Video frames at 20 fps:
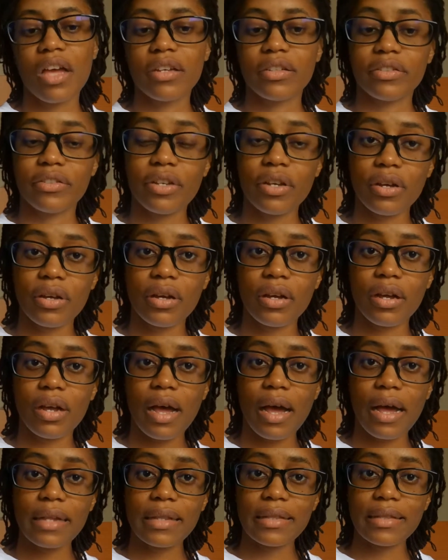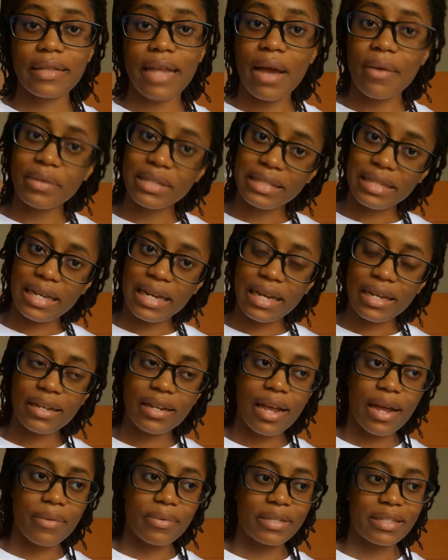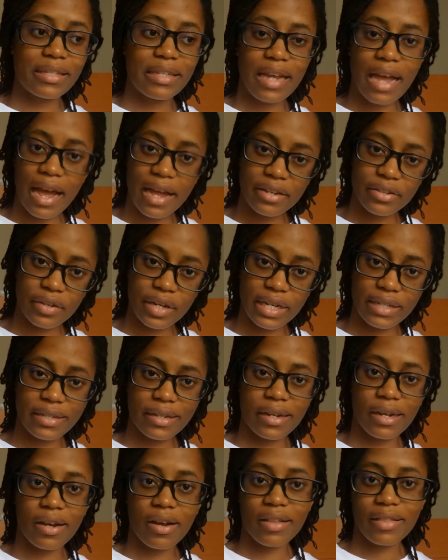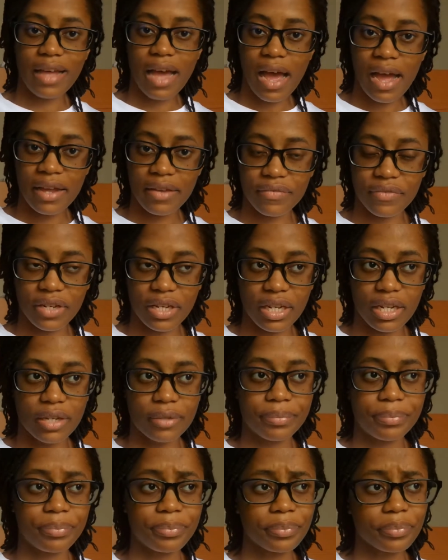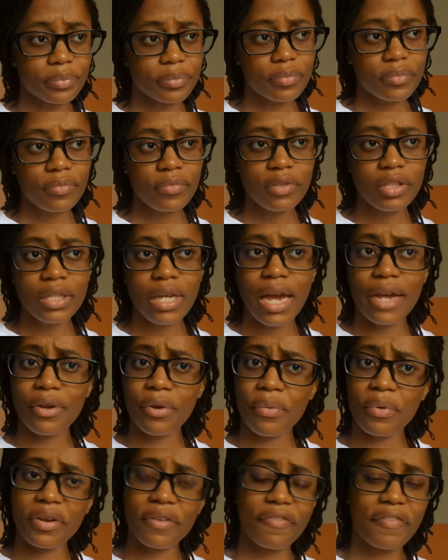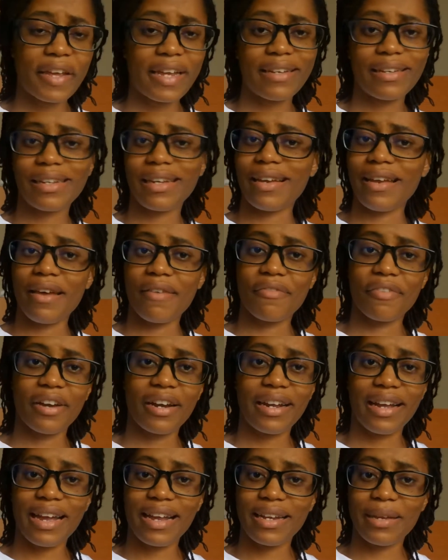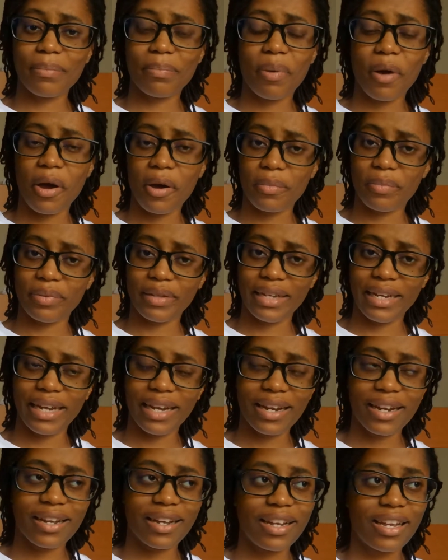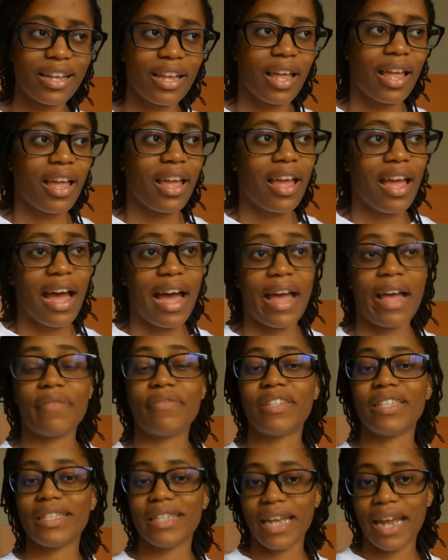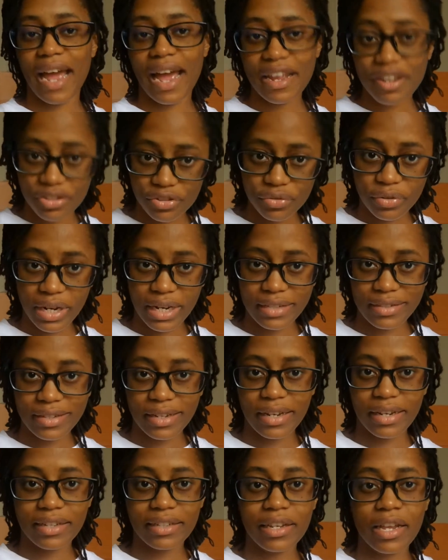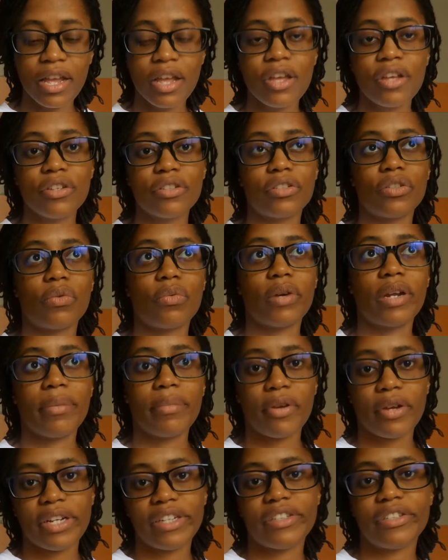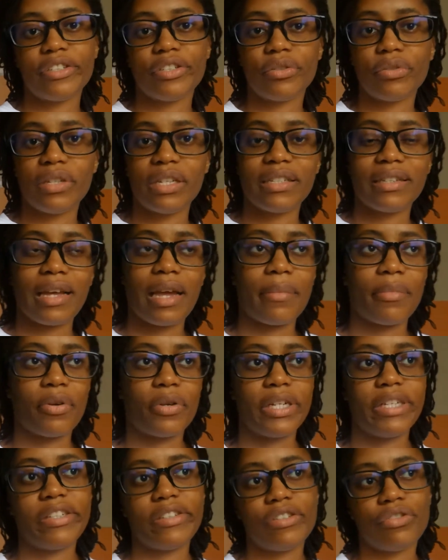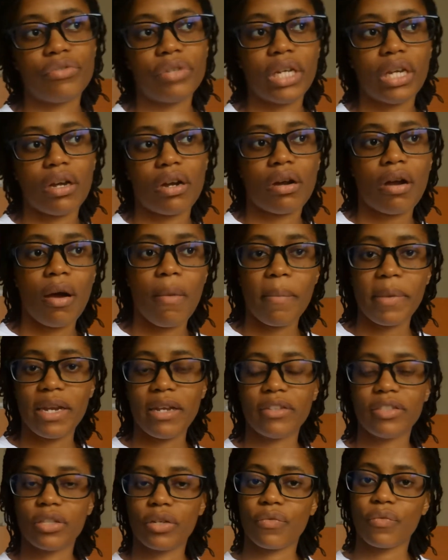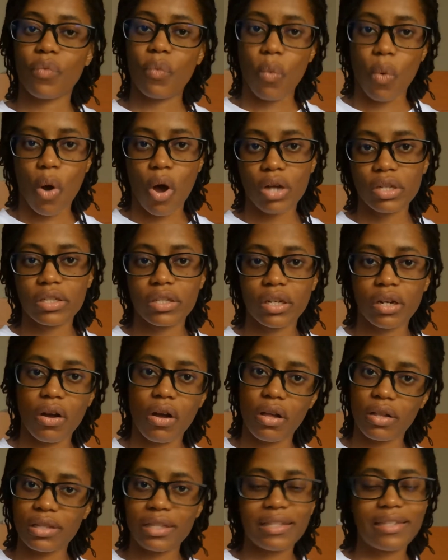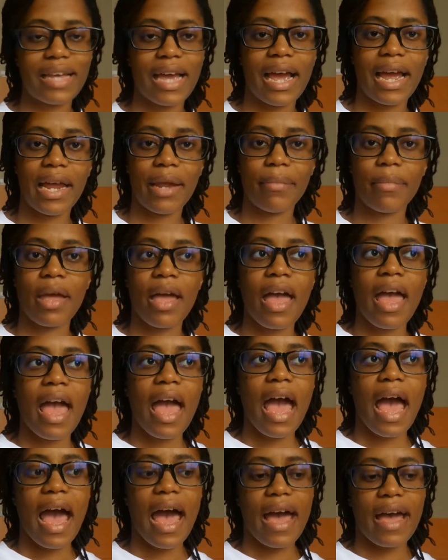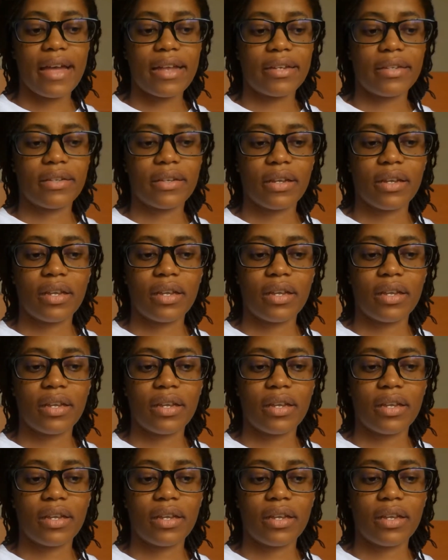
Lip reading: So that was it. I was dehydrated. I got the IV. I don't want to faint again ever again in public. I have to stay hydrated. So what I'm going to do is I'm going to drink a combination of water all the time and